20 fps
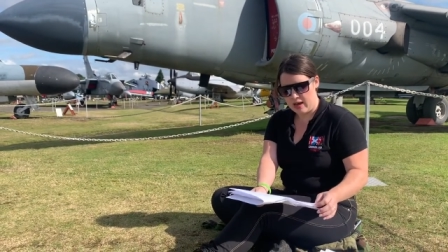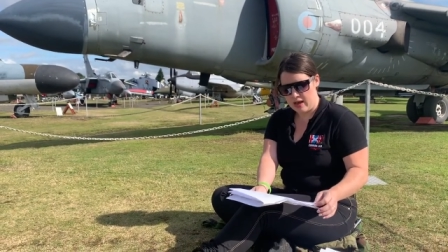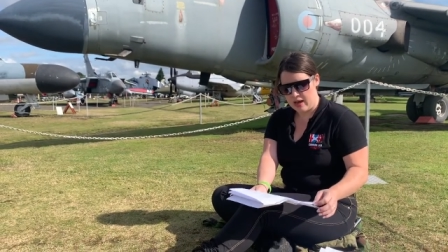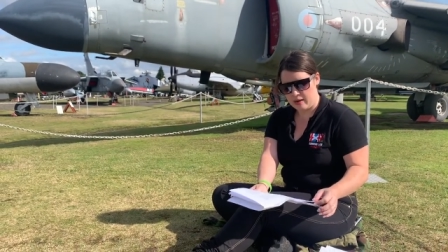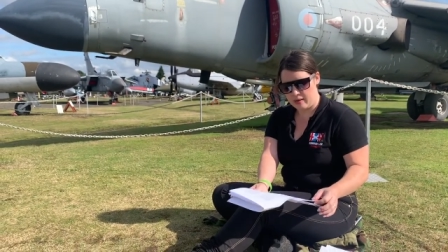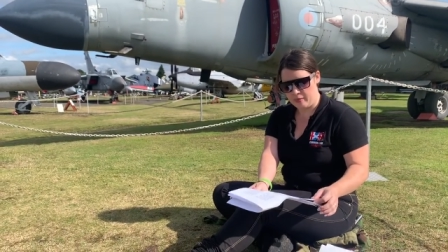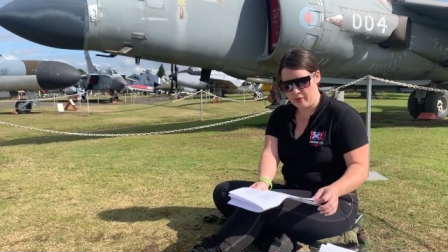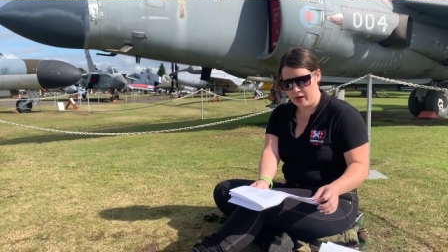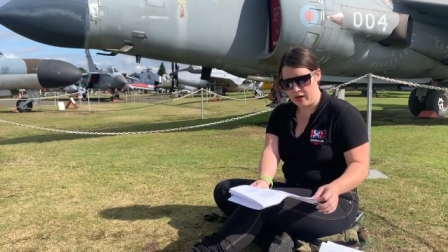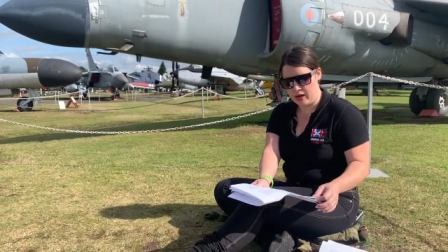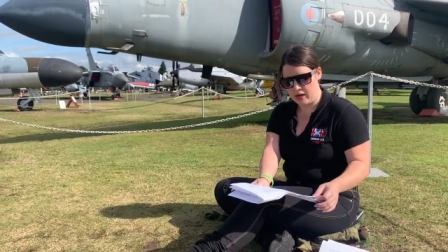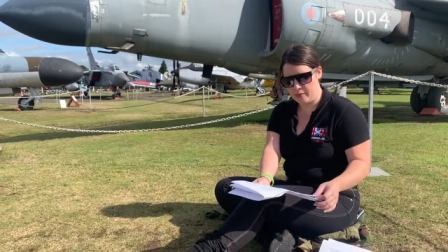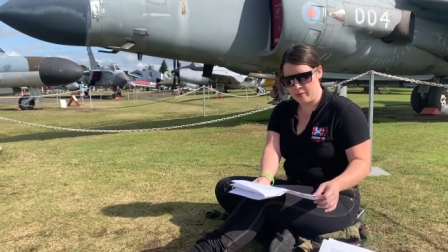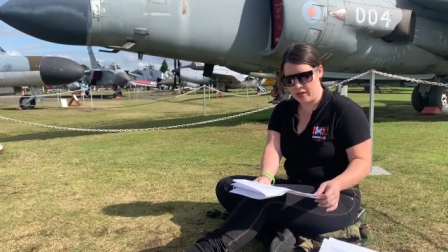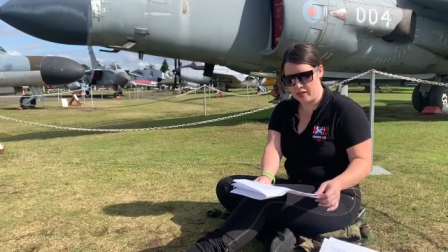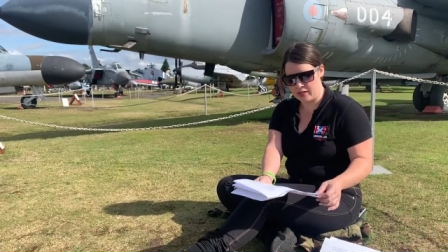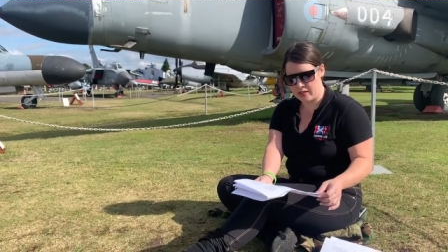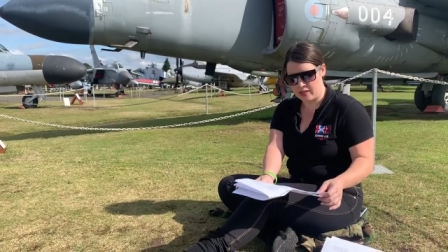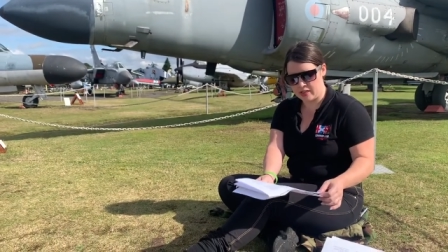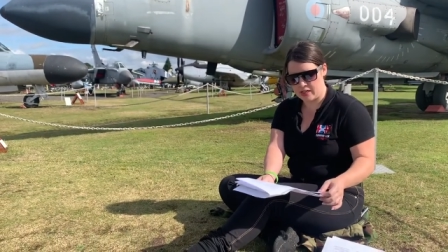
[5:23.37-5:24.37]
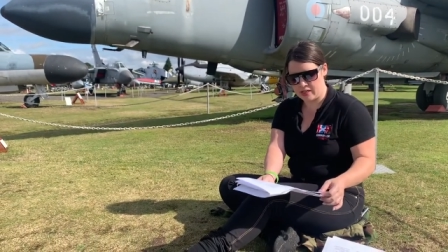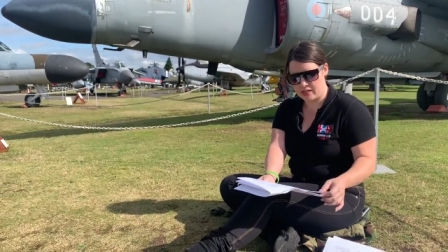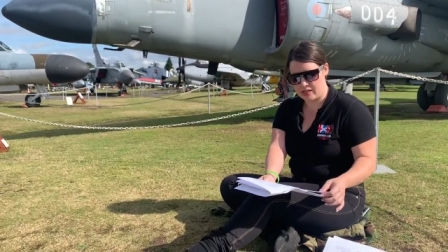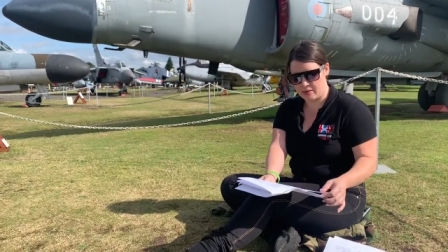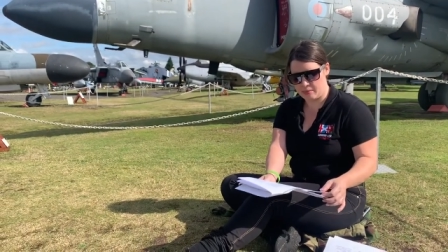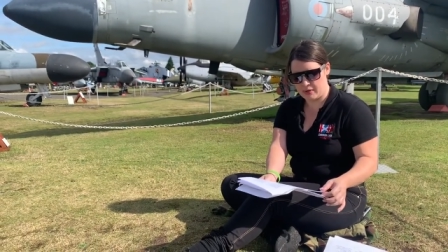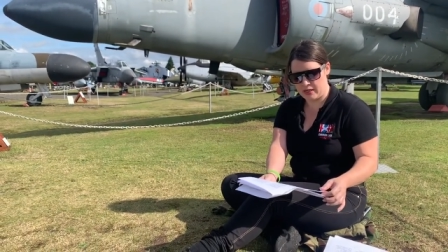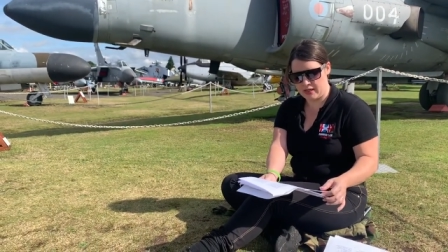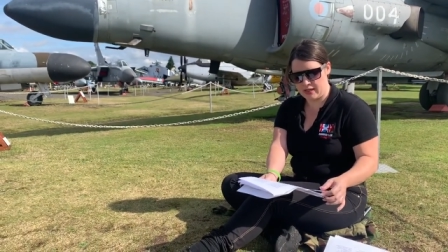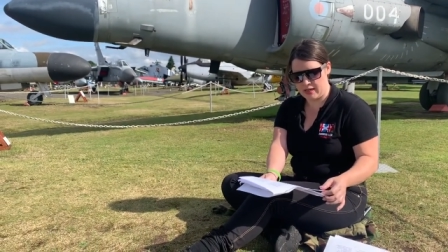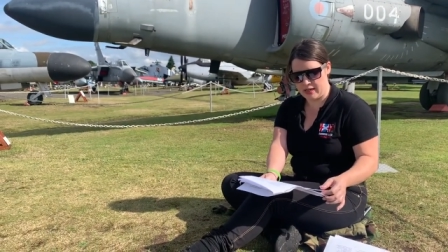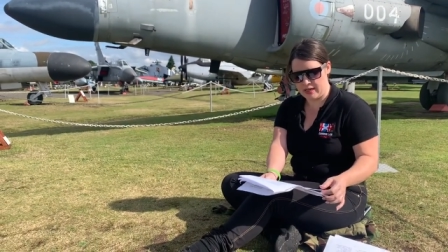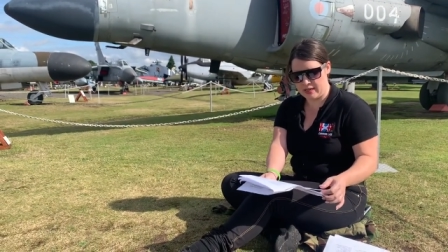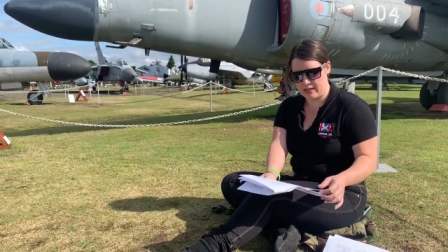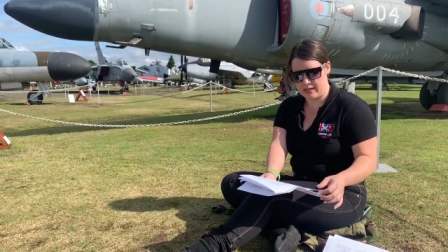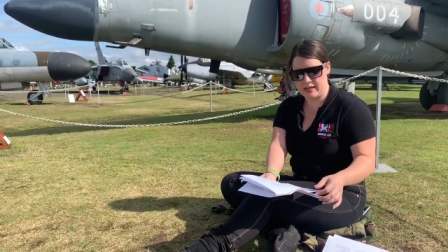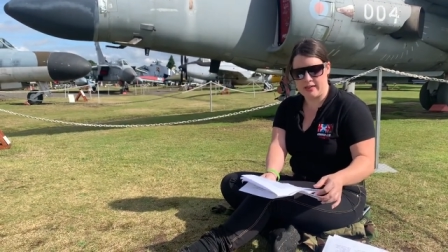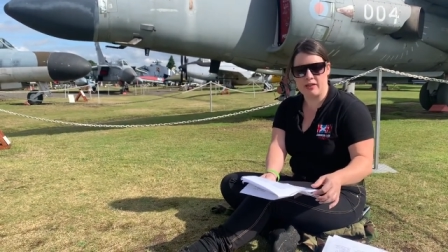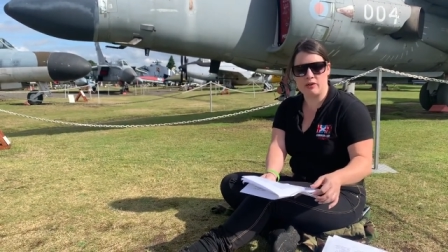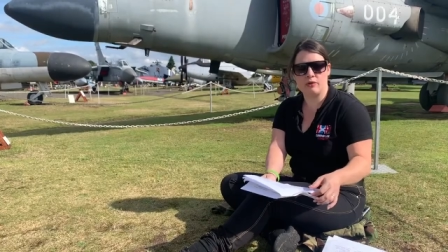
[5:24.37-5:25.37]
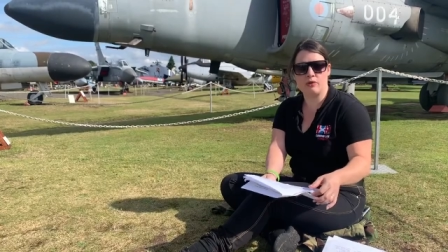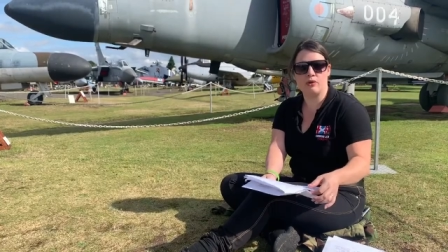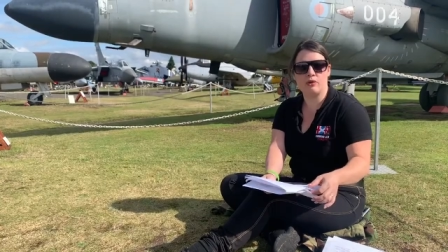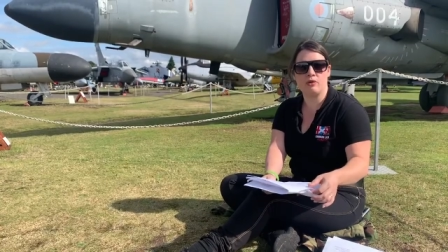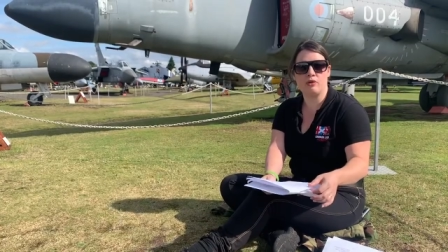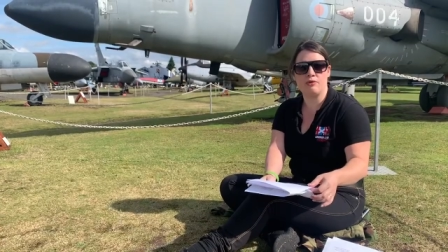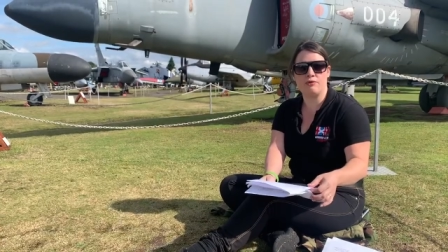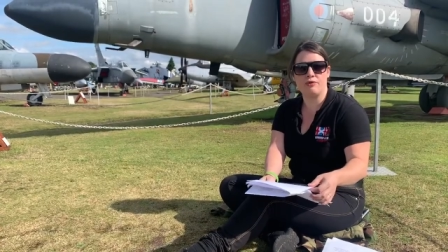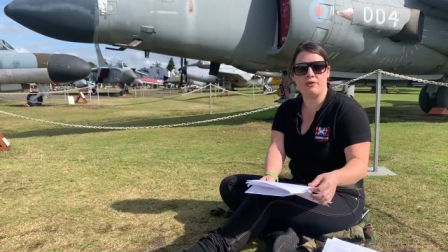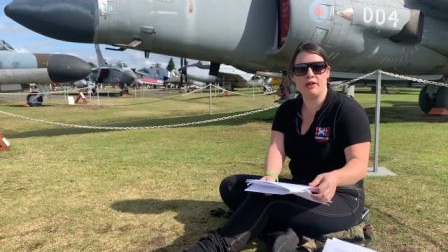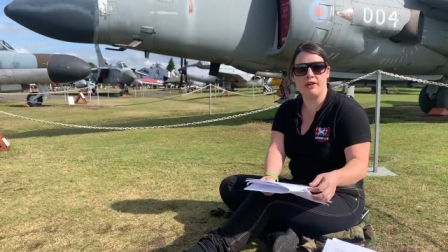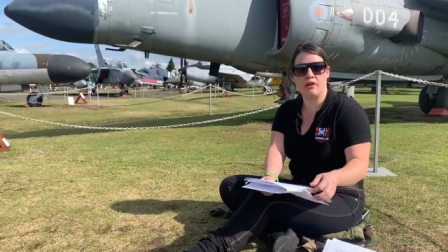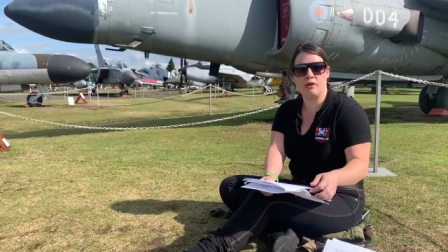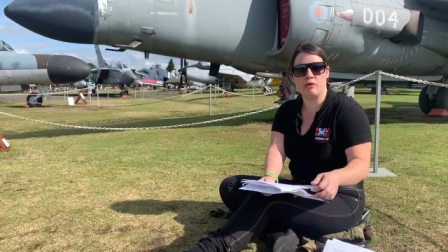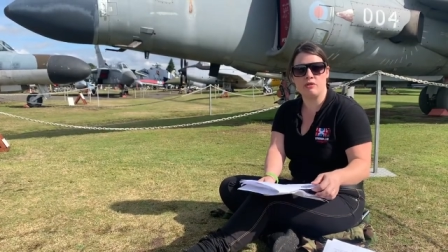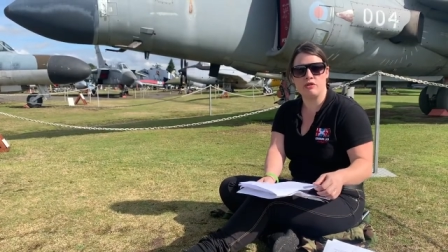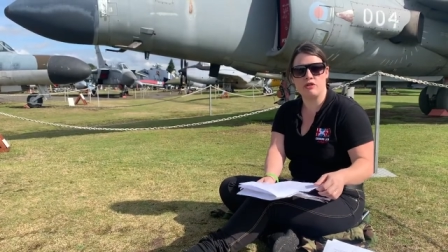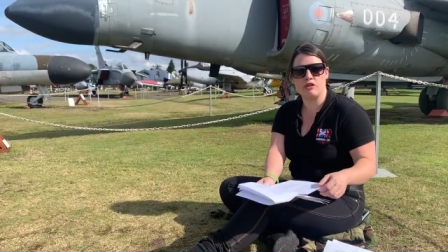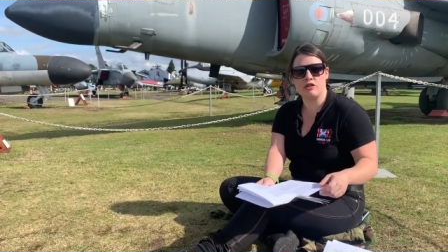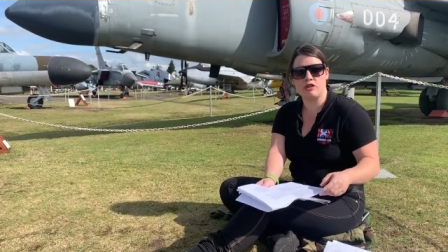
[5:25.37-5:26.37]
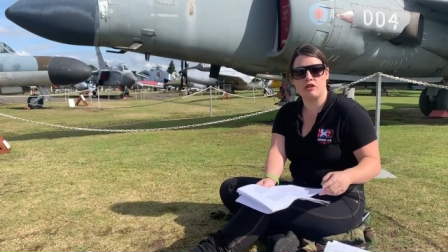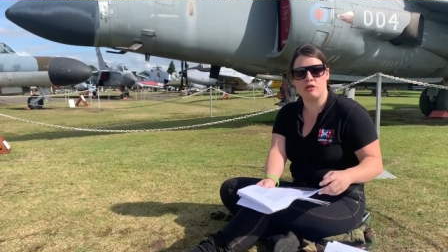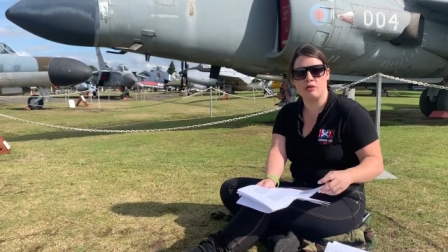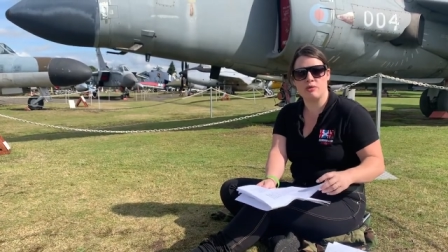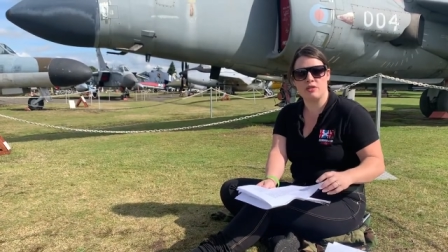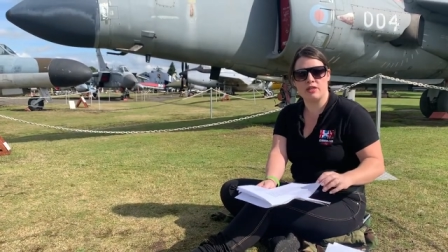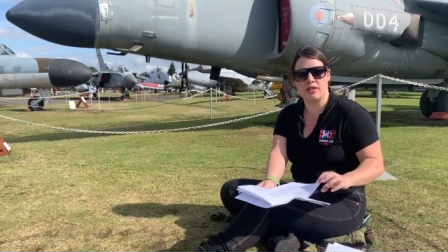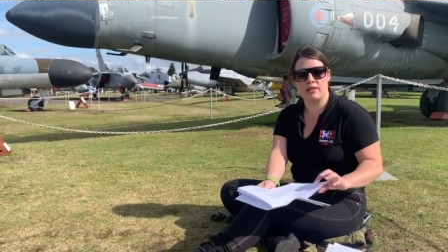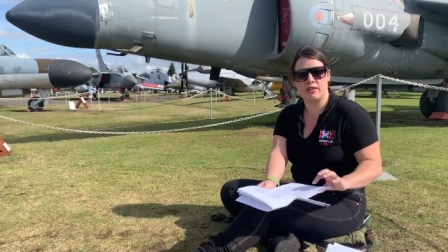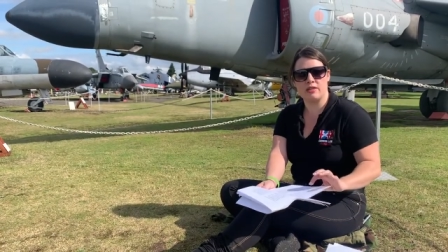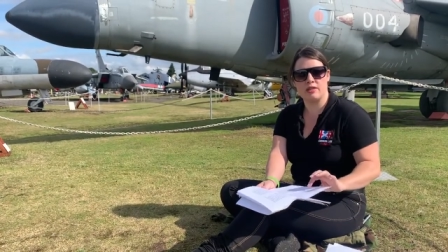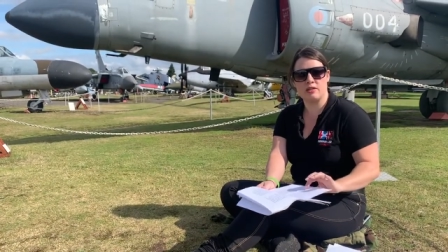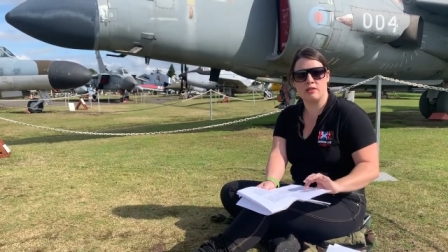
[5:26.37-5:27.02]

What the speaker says: and Parliament ceased to be legally or lawfully constituted.